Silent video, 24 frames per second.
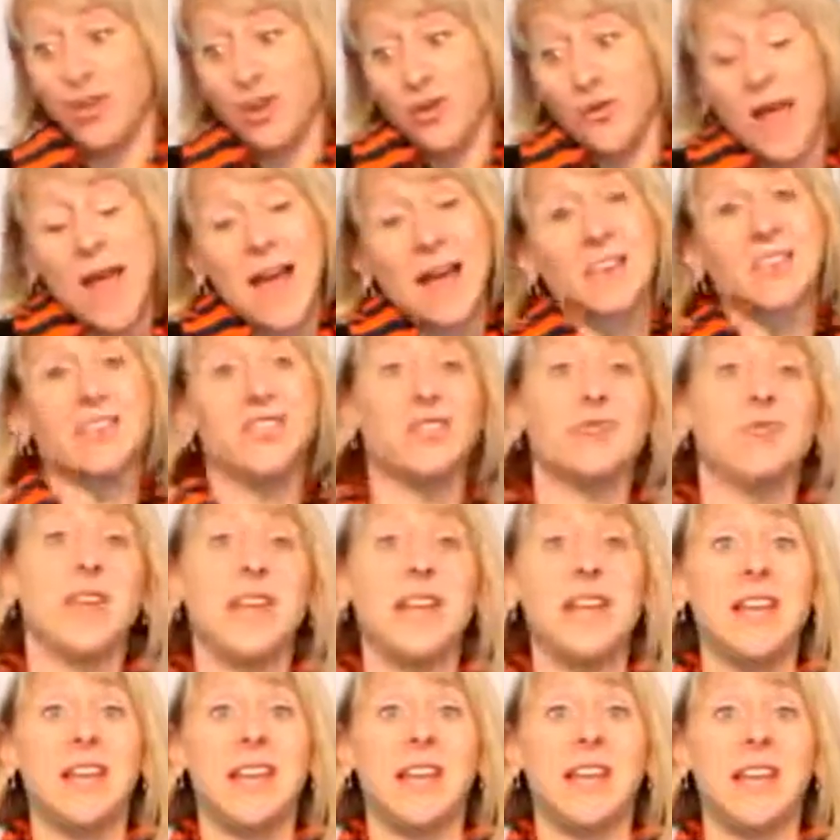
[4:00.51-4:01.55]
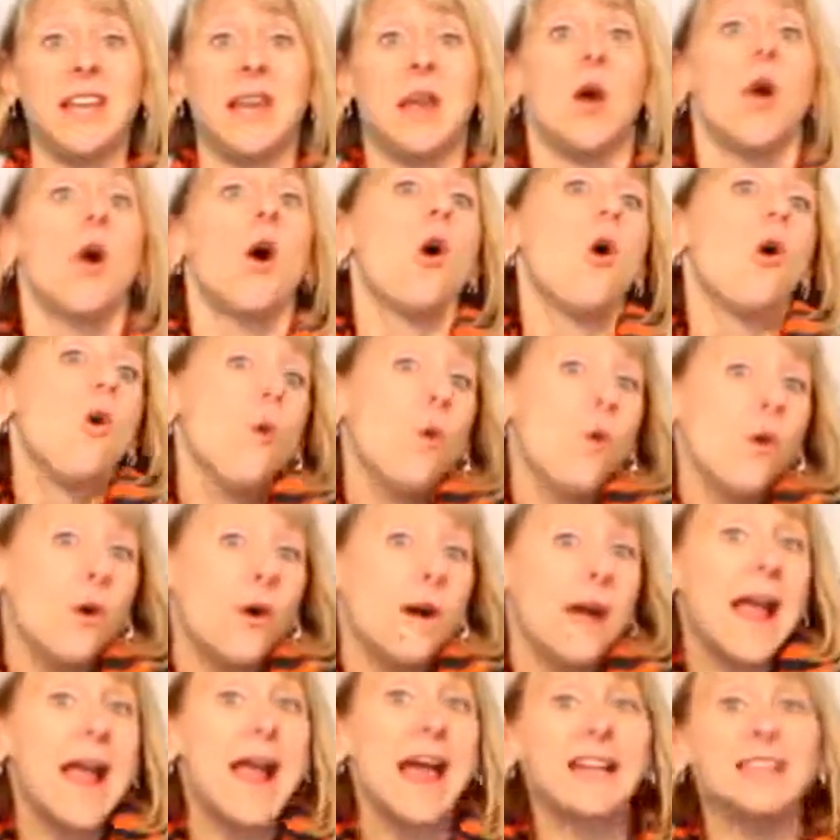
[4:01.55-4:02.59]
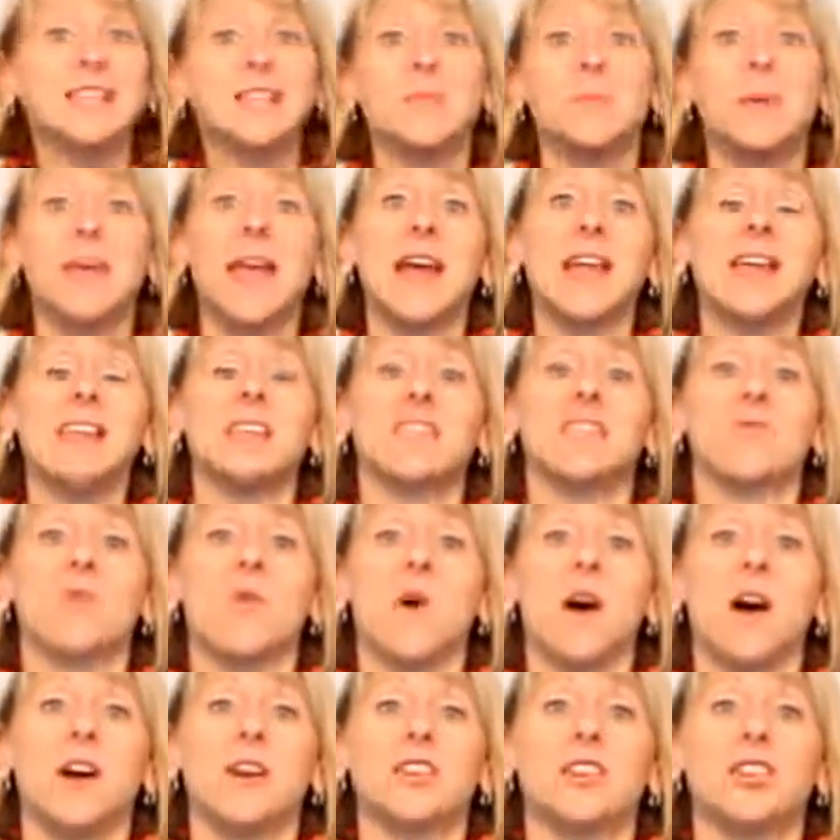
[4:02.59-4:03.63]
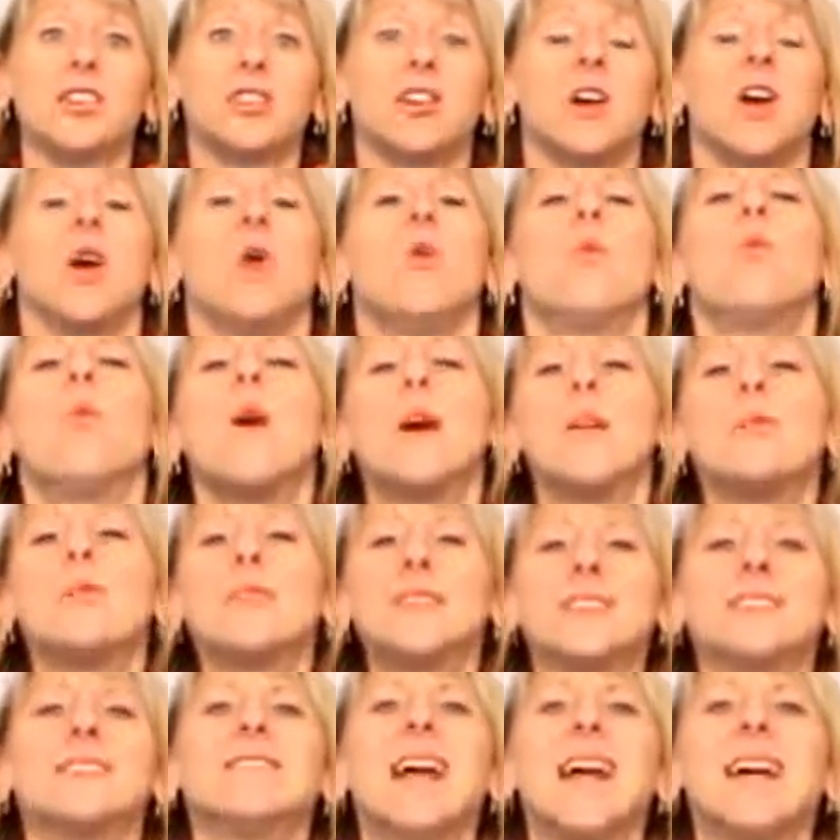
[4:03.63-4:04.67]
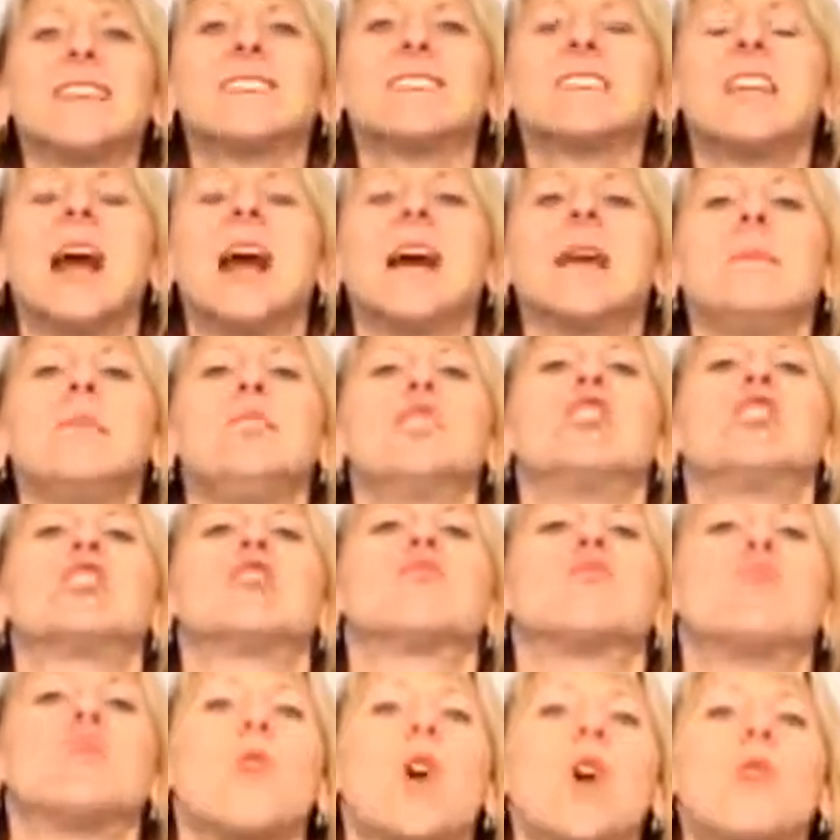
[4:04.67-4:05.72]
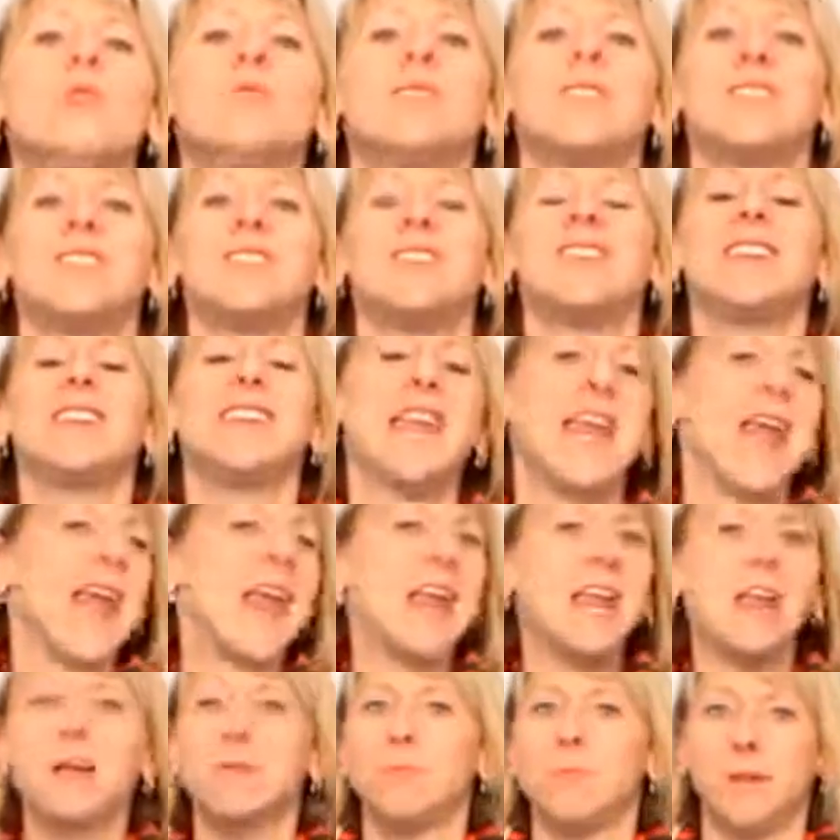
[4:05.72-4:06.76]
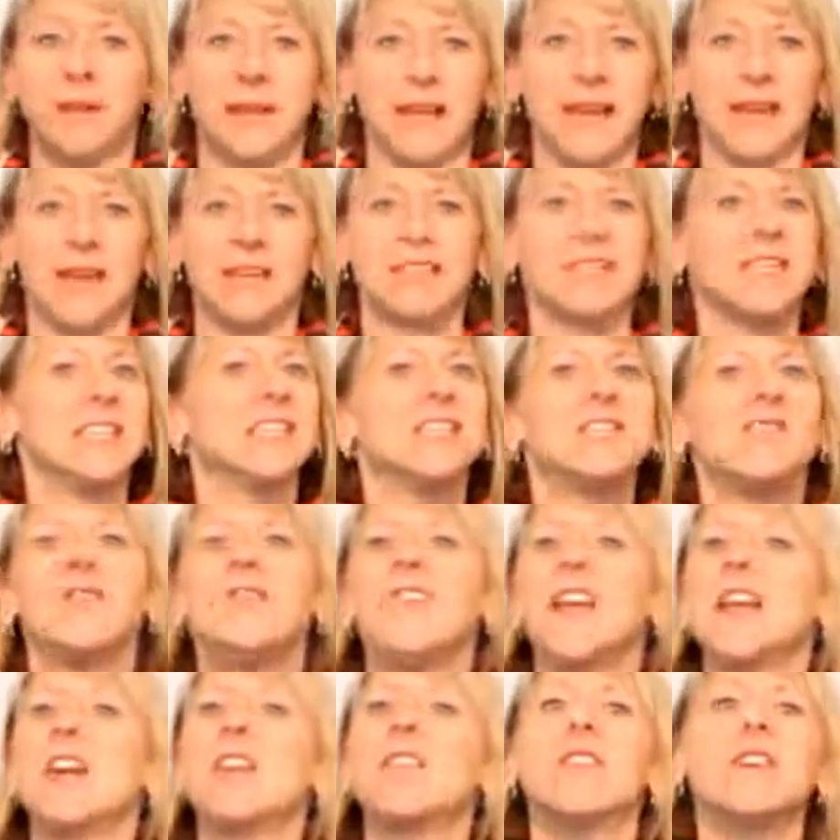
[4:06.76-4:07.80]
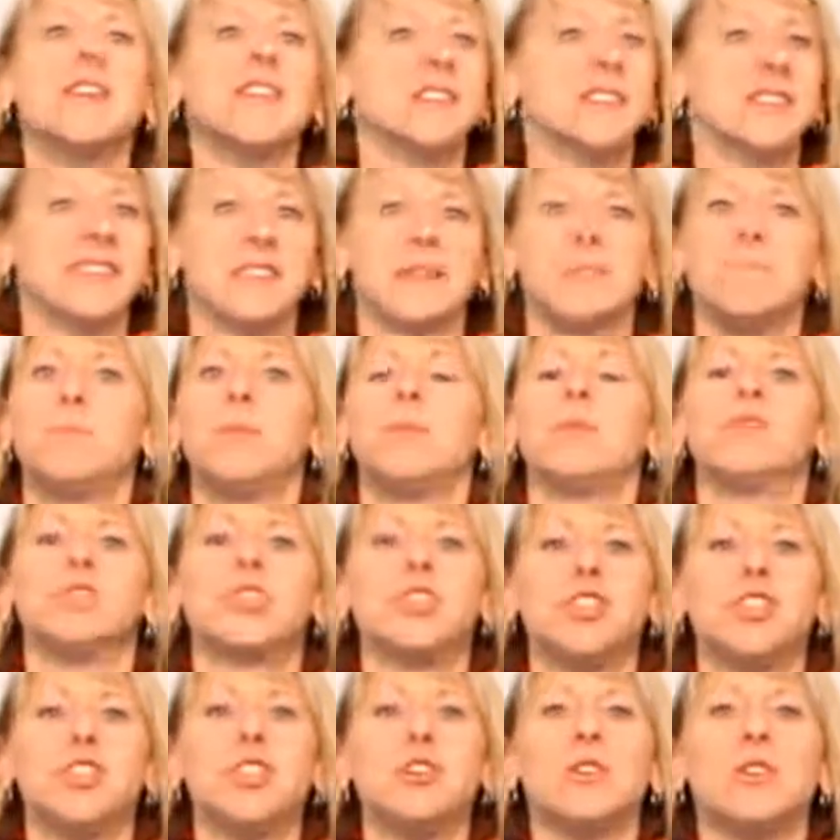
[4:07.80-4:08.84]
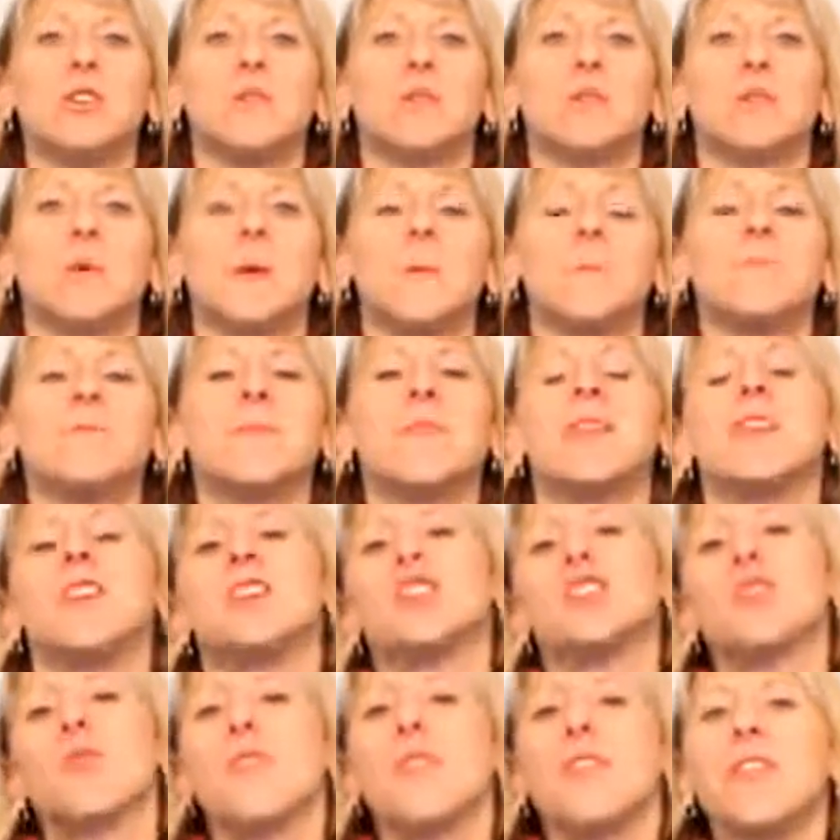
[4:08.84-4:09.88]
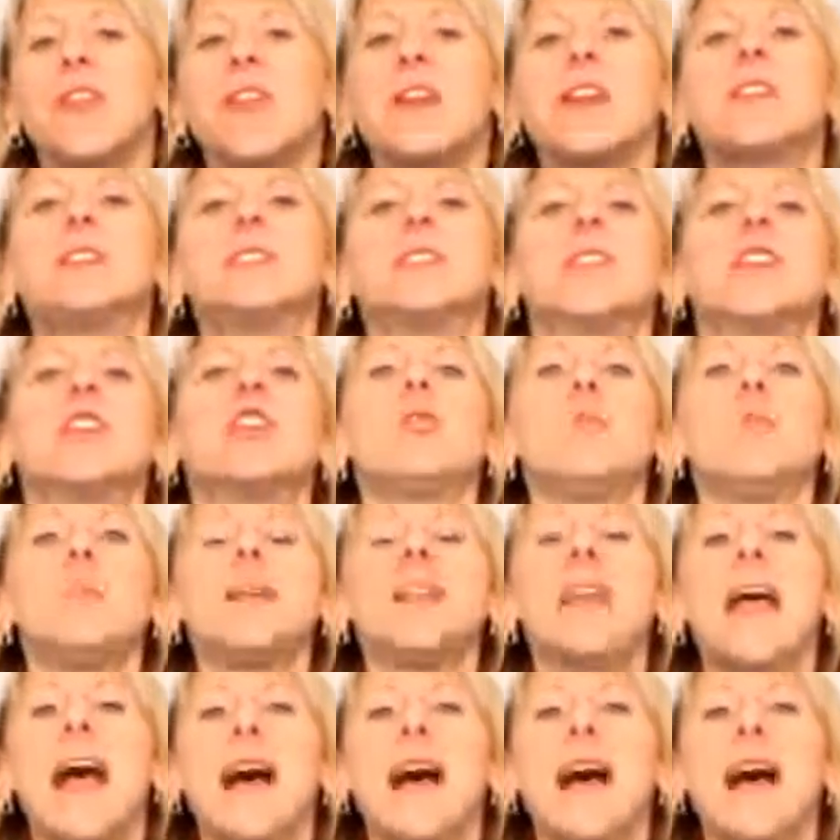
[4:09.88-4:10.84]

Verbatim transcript: you had a zucchini or had spaghetti squash? When was the last time you just roasted an eggplant? It's very simple to do. So think a little bit